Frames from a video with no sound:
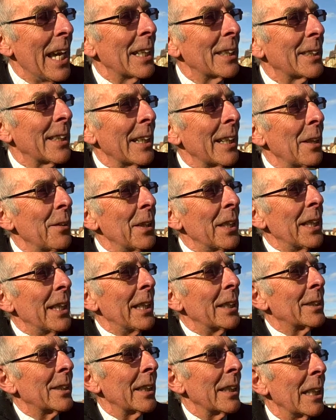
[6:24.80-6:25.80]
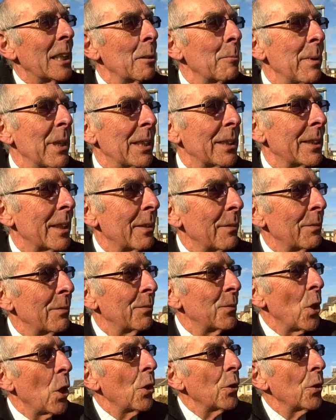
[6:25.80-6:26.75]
Yes, and I think it's a little bit of